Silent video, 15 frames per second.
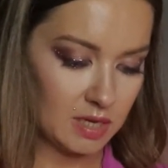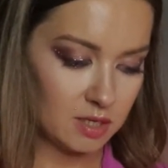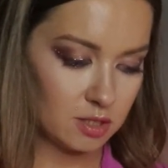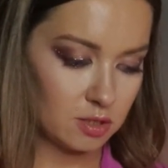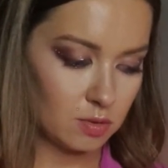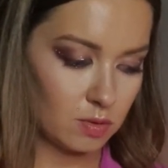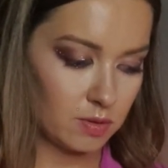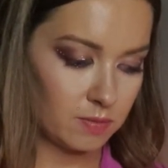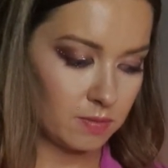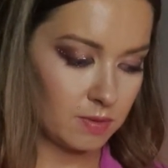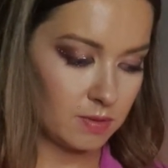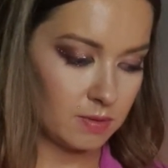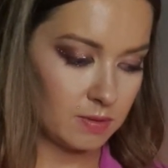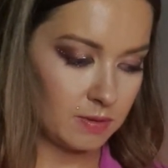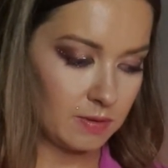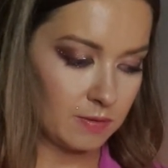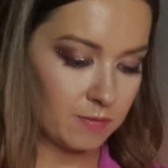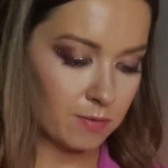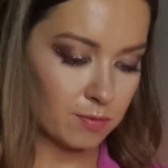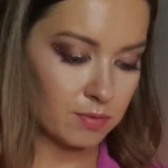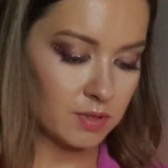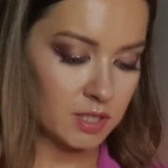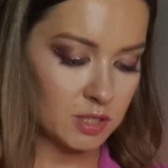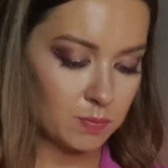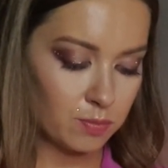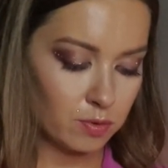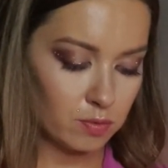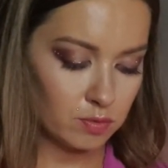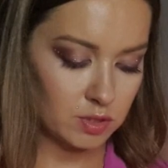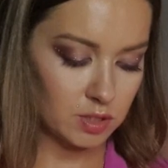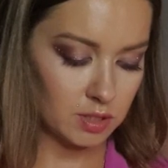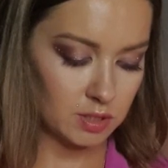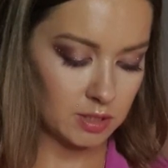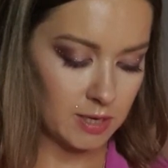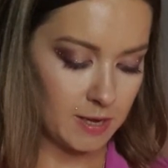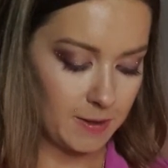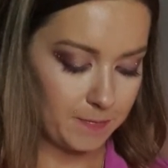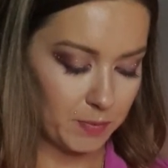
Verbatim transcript: So through this process,